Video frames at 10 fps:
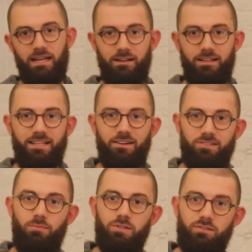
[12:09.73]
that sounds
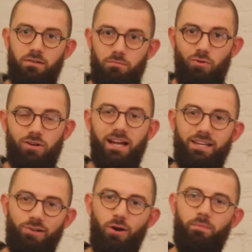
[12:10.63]
almost more
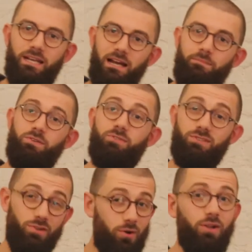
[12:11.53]
like you're opening up into a
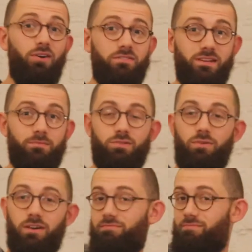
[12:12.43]
solo of some
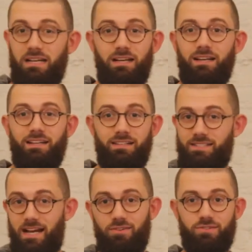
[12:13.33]
sort. It
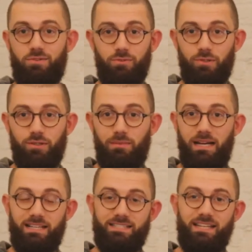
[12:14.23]
sounds cool,
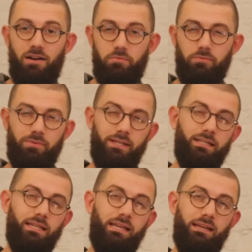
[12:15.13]
but it's not
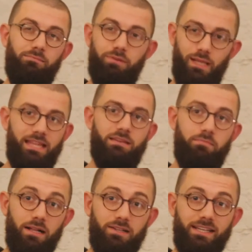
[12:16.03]
really playing the
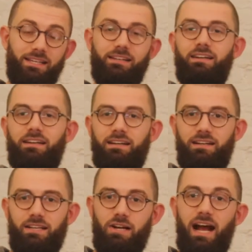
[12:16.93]
melody.
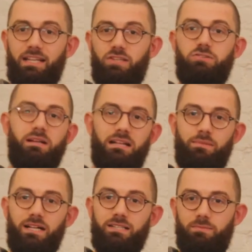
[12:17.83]
You're adding too many
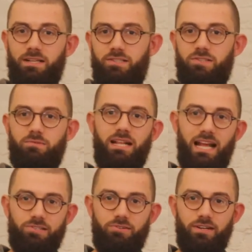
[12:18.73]
embellishments, too many
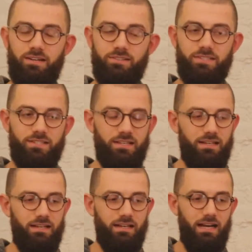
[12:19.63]
extra notes.
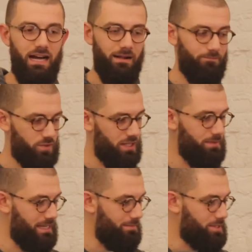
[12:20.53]
So let
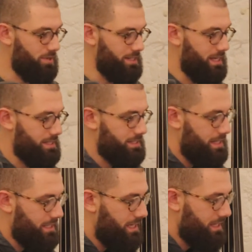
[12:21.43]
me demonstrate this
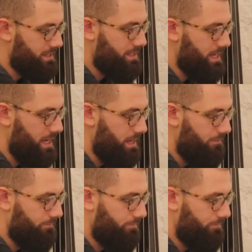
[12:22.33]
in the key of C.